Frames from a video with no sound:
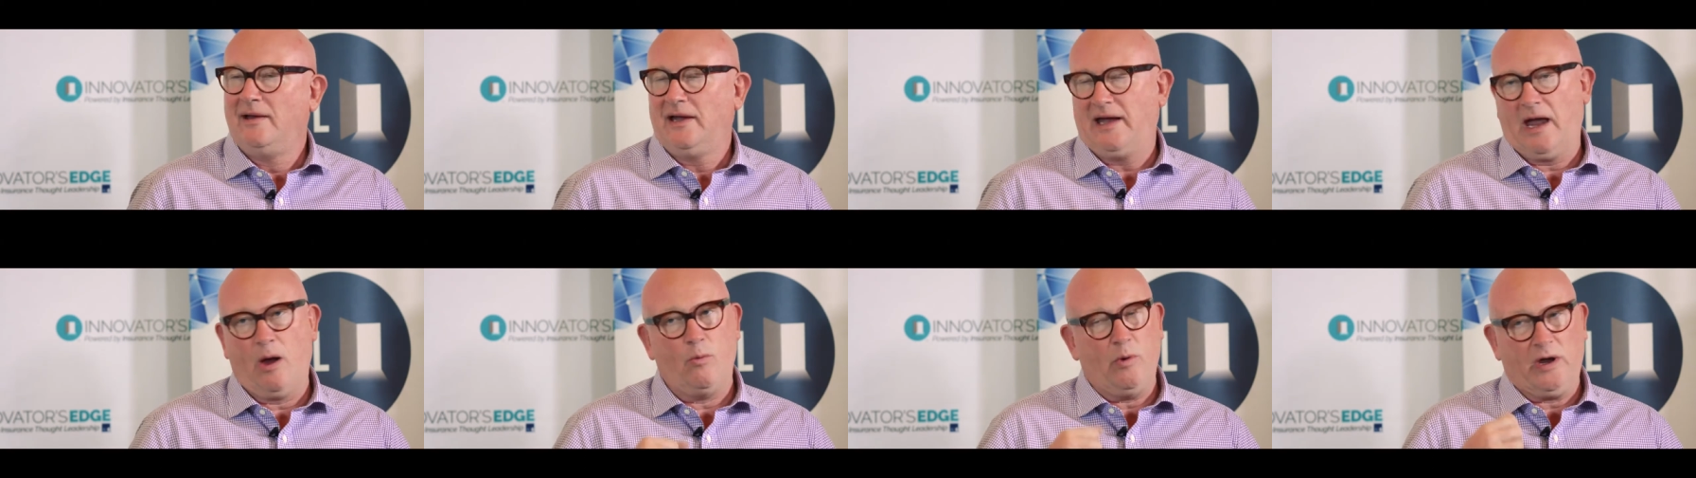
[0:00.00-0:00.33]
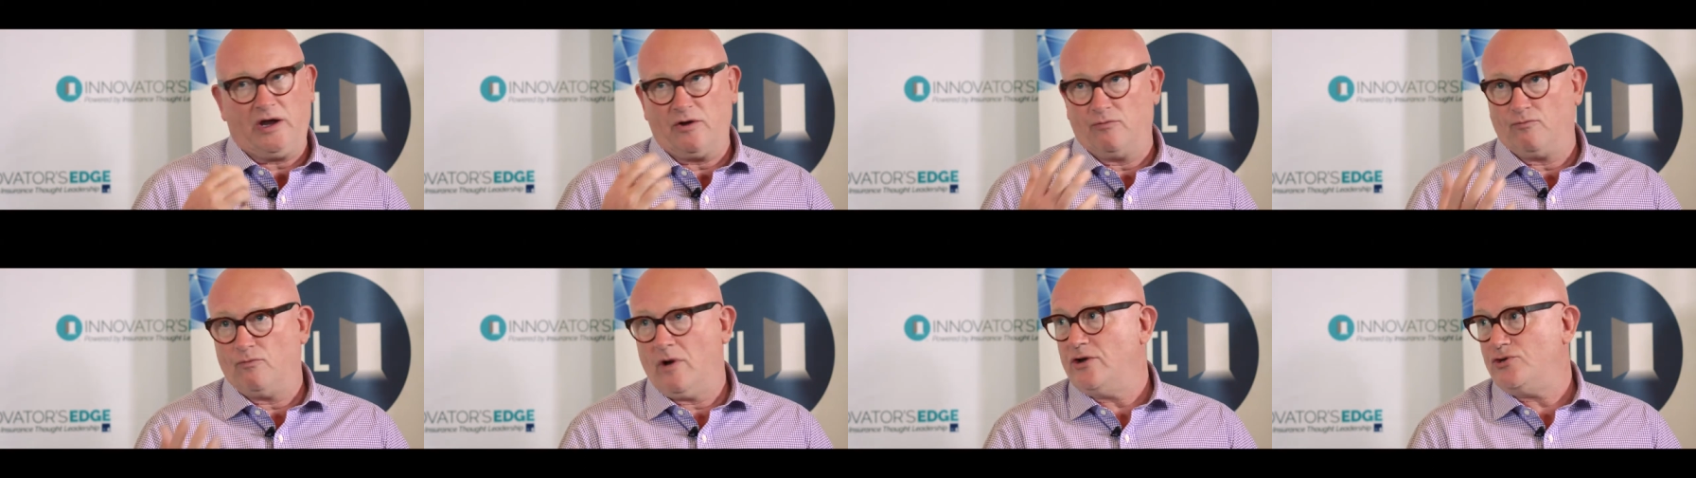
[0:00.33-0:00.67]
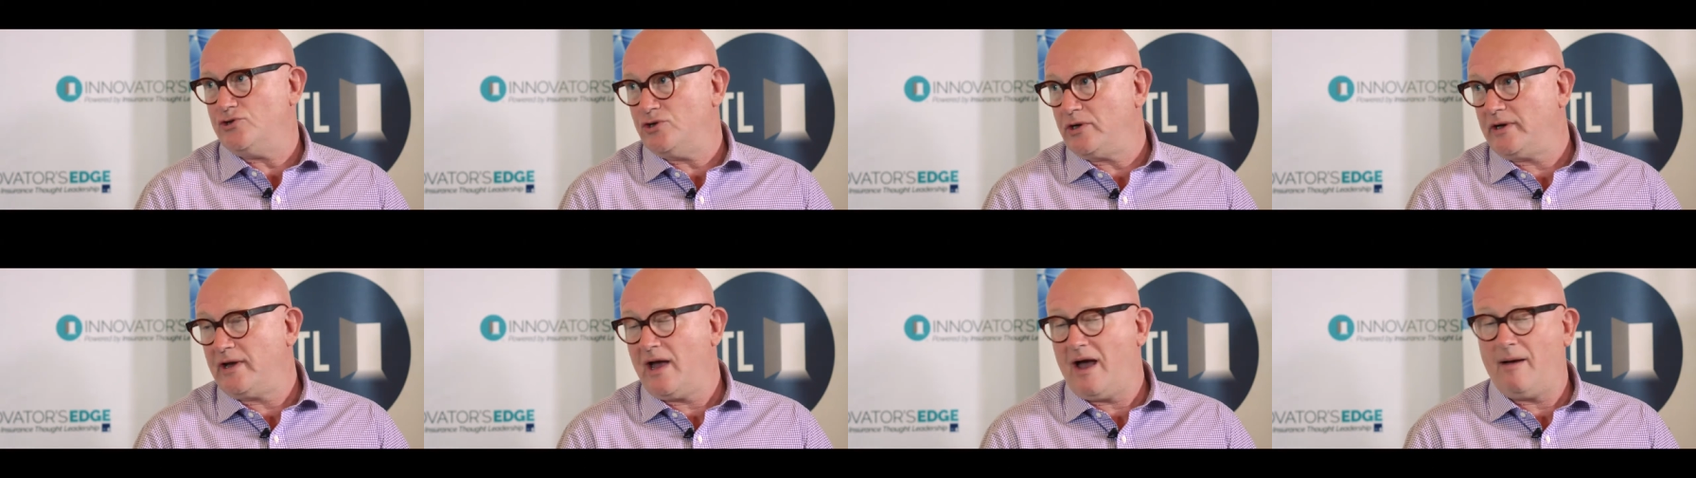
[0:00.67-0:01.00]
you know, we can raise
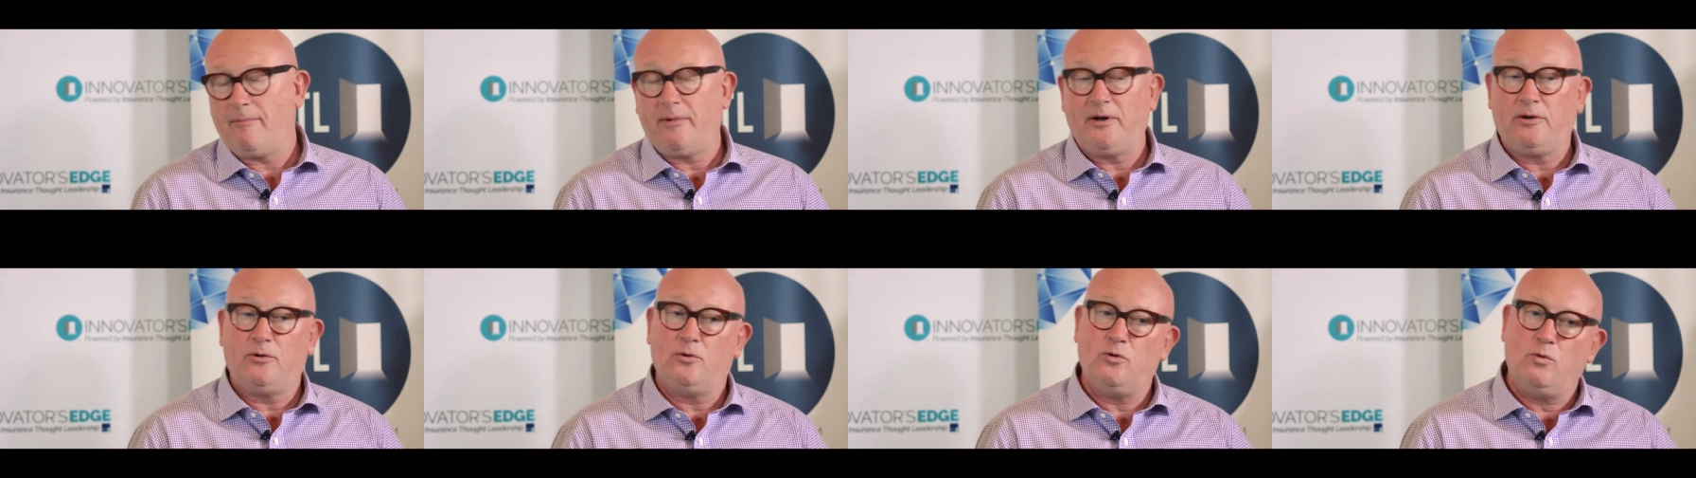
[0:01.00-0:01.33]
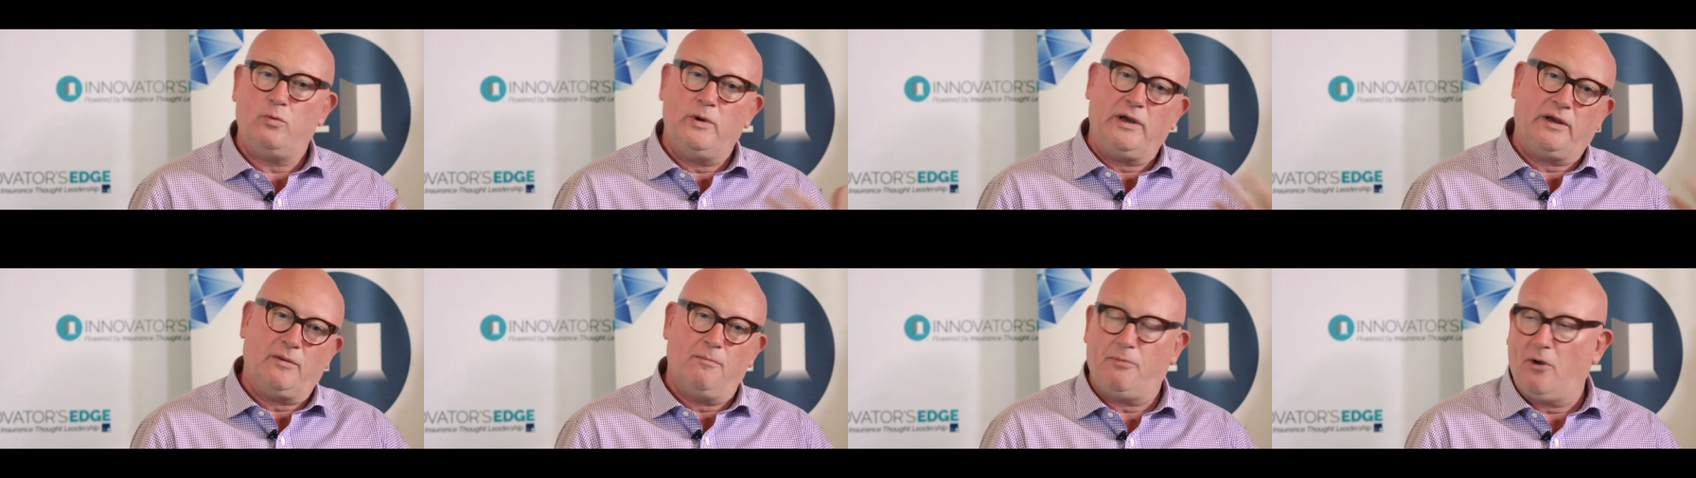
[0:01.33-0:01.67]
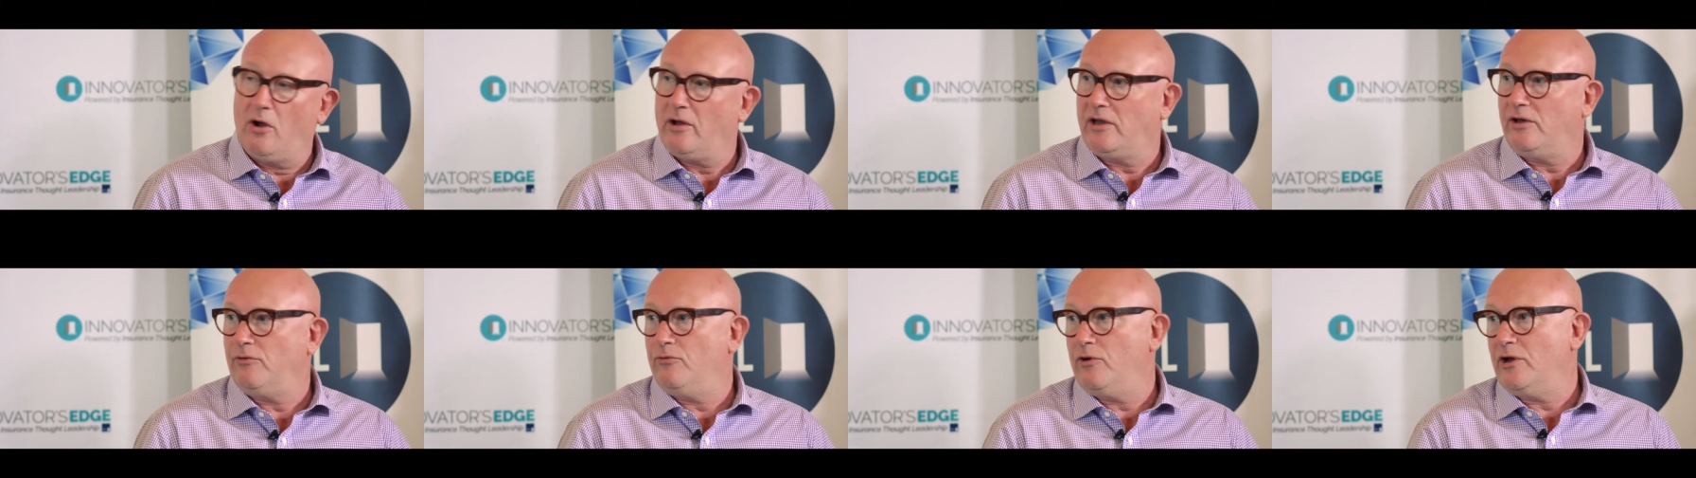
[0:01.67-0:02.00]
your capital, we can
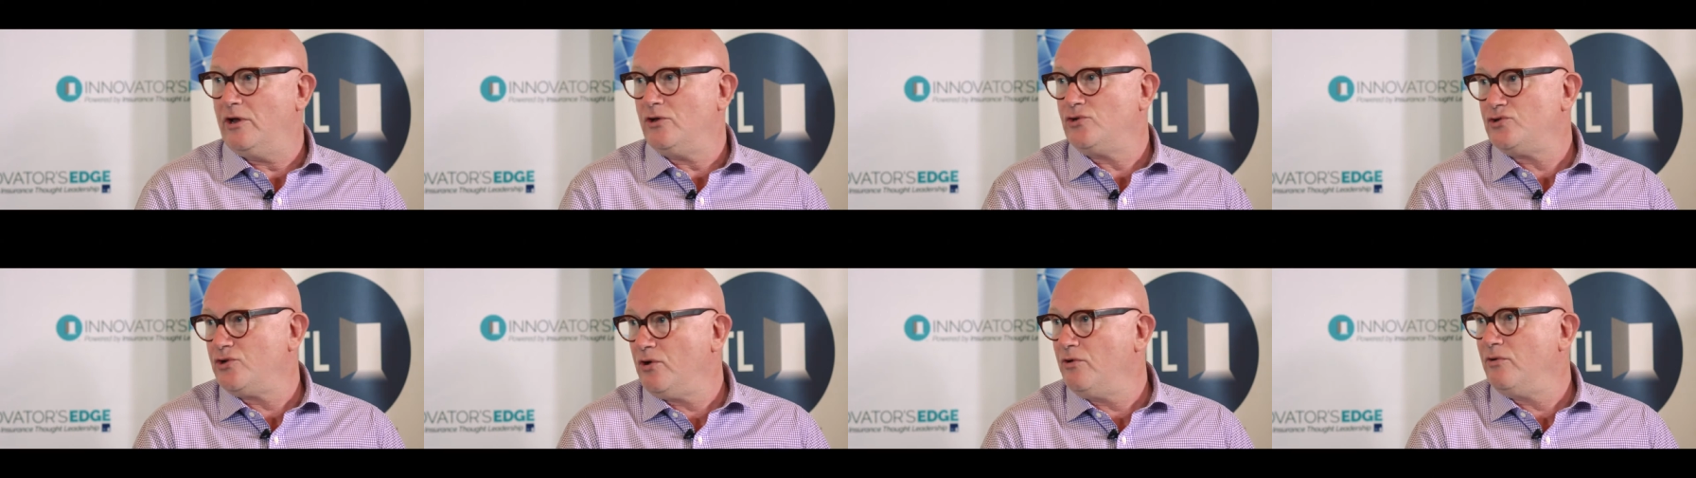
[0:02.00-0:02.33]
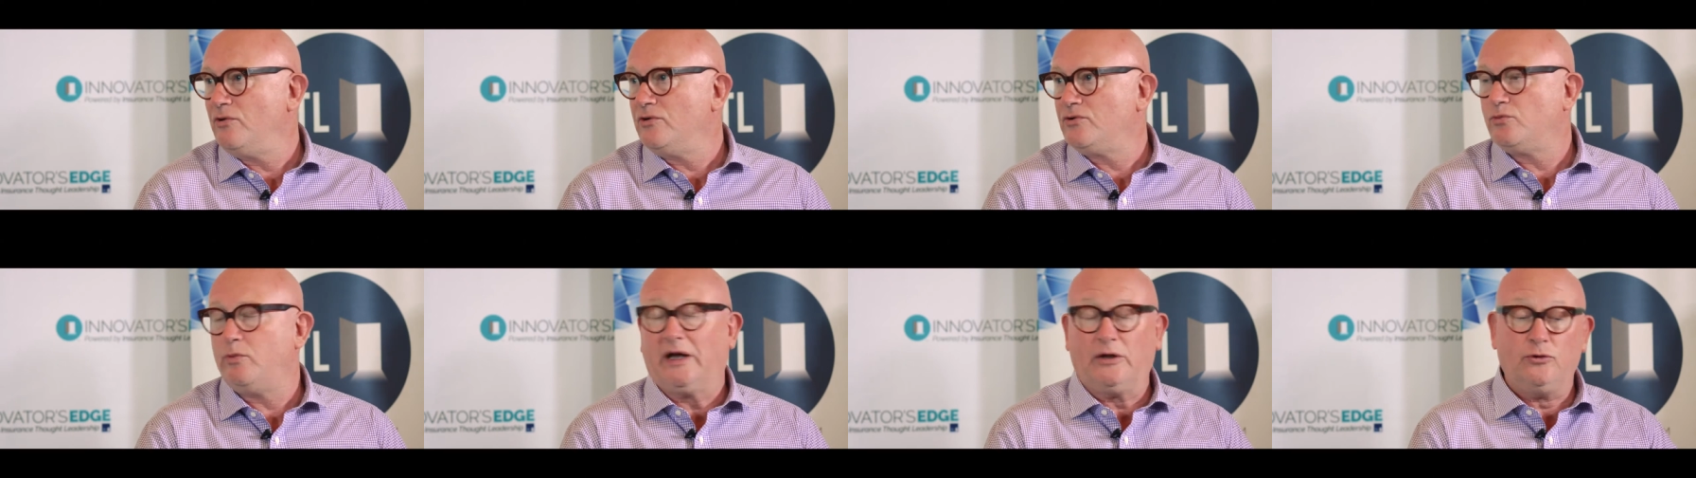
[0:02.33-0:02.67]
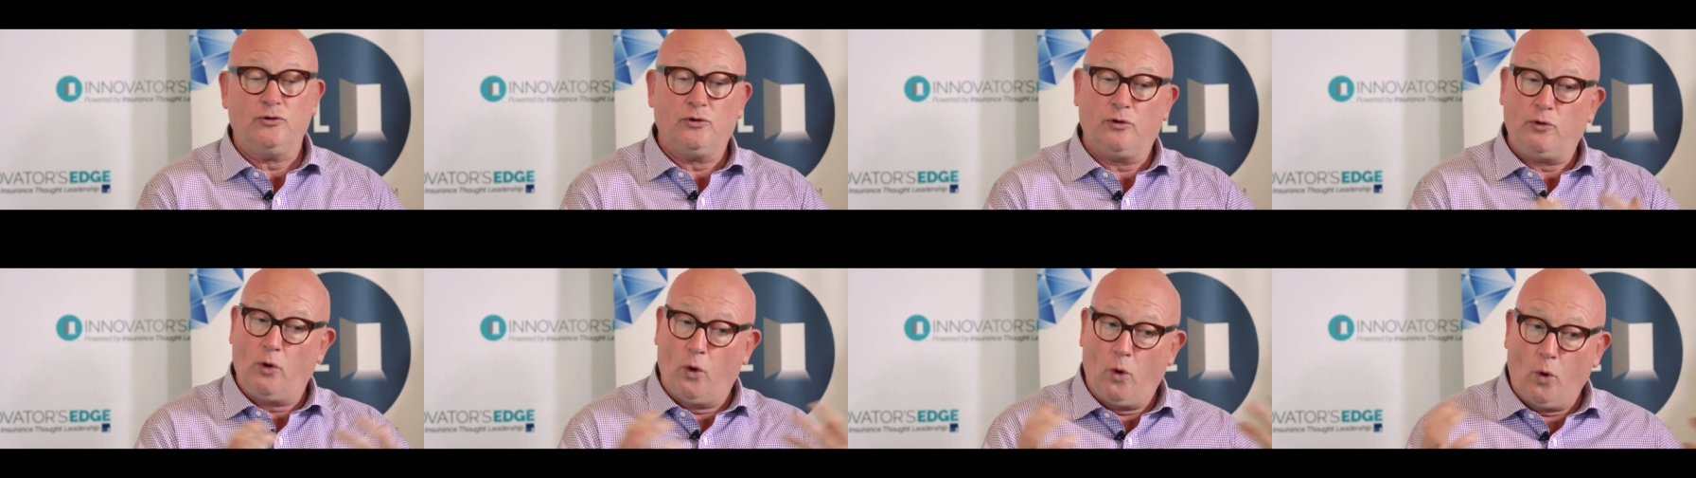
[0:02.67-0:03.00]
buy your reinsurance, we can
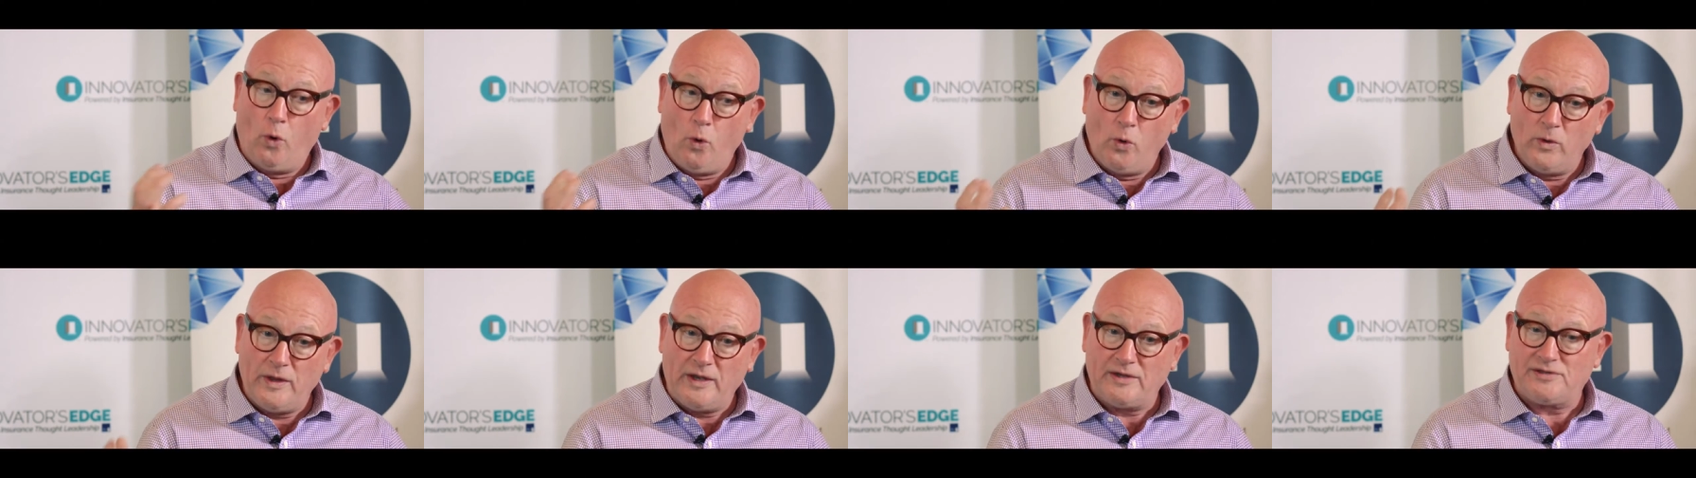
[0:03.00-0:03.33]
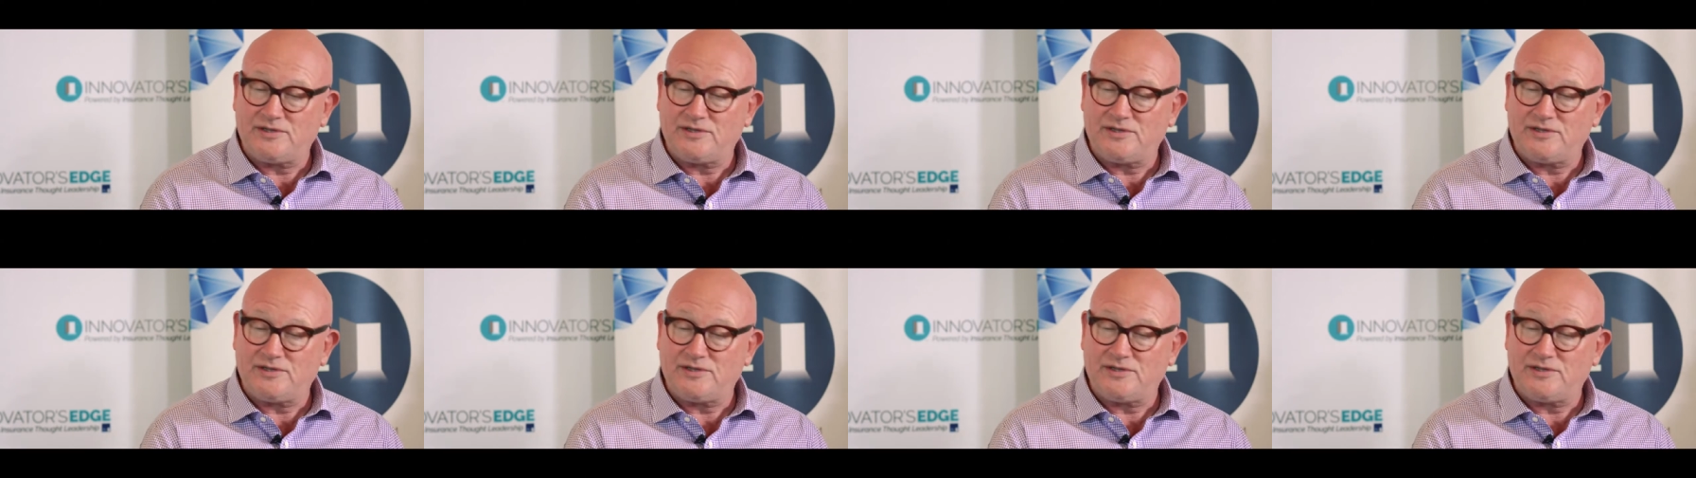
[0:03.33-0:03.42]
do all this